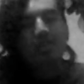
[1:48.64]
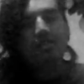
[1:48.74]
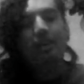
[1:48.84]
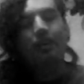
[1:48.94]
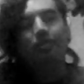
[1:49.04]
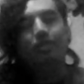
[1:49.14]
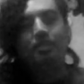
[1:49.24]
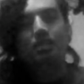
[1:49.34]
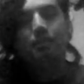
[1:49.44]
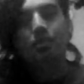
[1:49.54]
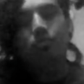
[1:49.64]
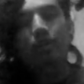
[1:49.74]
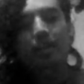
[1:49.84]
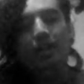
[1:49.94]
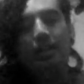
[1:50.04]
to get all the dummies
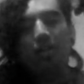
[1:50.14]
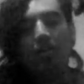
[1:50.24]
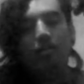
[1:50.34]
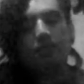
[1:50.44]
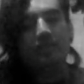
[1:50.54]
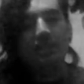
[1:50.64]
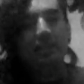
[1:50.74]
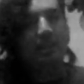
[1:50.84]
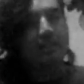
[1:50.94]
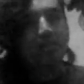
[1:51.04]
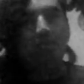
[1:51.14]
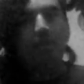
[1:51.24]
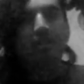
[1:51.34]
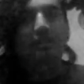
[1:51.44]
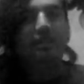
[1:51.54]
ready, the arms, the legs, the
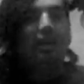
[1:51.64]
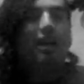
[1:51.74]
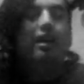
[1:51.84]
body,